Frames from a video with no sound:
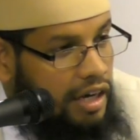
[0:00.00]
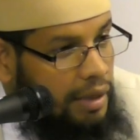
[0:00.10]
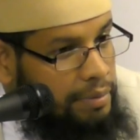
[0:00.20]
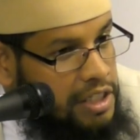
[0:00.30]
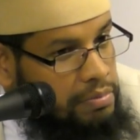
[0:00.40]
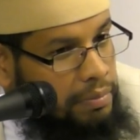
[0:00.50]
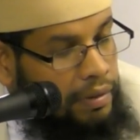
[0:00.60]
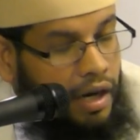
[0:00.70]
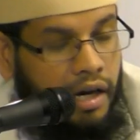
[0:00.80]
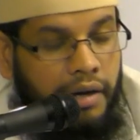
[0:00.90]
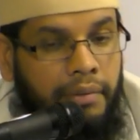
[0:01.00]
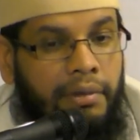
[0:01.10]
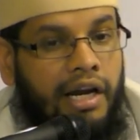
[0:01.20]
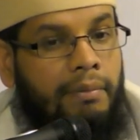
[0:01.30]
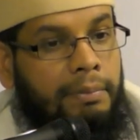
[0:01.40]
may
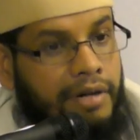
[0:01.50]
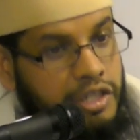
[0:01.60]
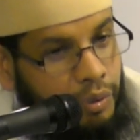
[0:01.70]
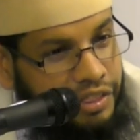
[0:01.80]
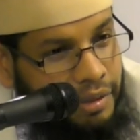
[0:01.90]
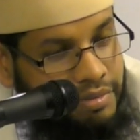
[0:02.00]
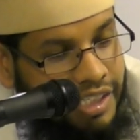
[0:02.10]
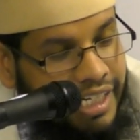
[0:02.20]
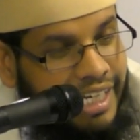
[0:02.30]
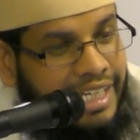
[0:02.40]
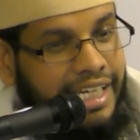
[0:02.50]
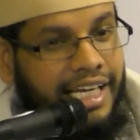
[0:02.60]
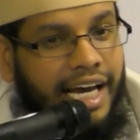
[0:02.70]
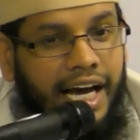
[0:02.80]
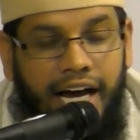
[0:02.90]
Allah be pleased with them, said,
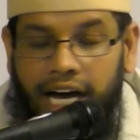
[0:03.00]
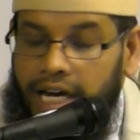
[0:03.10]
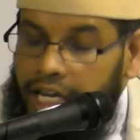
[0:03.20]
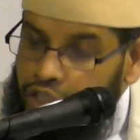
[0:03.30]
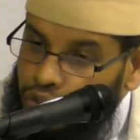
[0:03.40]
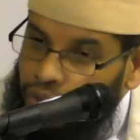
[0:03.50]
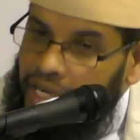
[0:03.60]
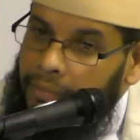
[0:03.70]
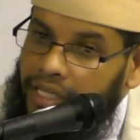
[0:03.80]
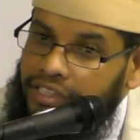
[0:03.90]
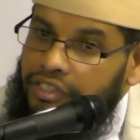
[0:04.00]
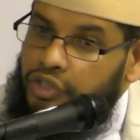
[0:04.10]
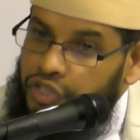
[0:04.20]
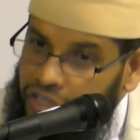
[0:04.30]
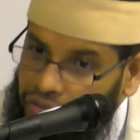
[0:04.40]
"Are you talking about the Jews